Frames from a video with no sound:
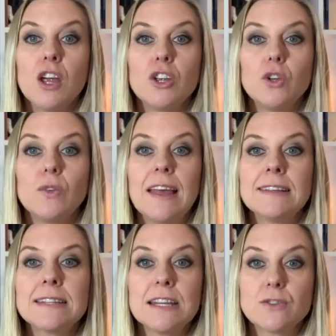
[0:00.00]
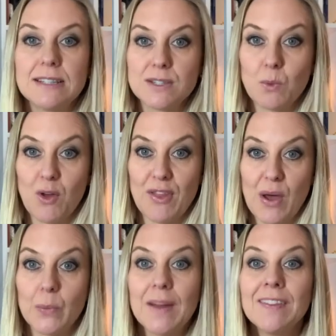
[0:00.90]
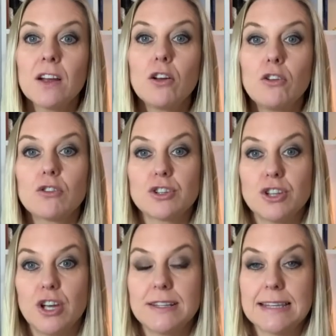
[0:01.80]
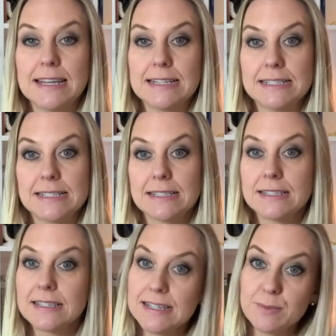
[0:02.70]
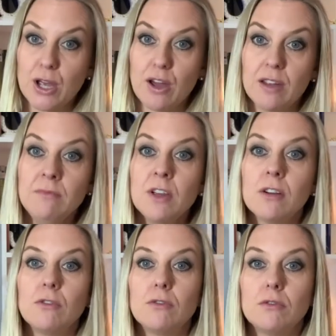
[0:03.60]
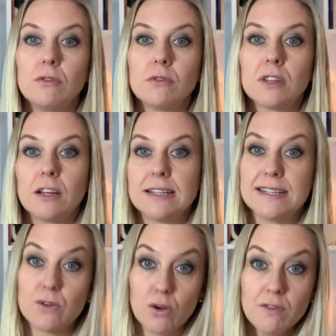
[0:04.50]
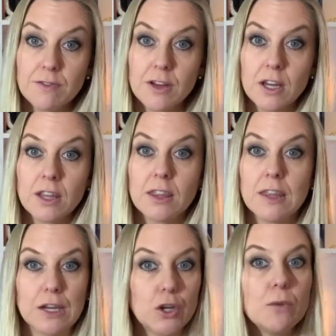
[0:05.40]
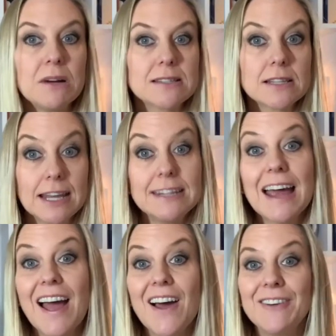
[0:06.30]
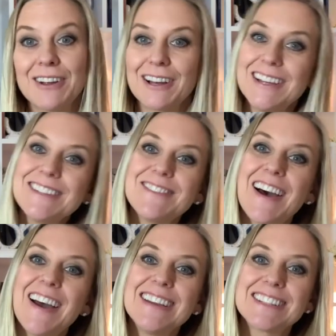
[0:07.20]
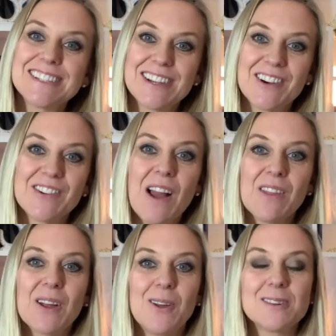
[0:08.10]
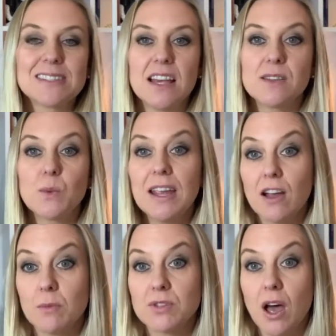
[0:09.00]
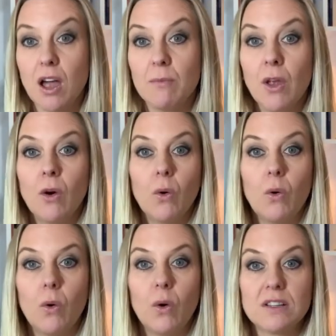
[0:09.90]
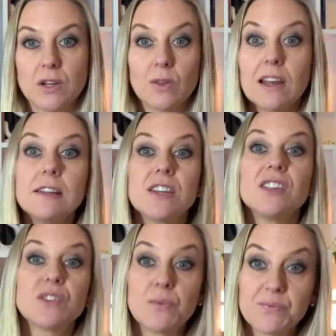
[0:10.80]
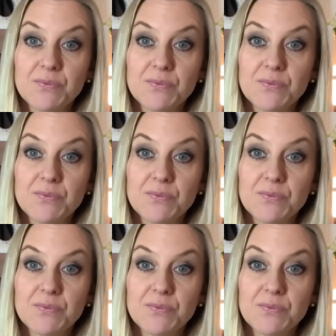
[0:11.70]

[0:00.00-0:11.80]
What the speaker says: You then teach your little one that when the clock shows it's sleep time or the light is off, that you must lay down and close your eyes until the clock says wake up time or until the light turns on.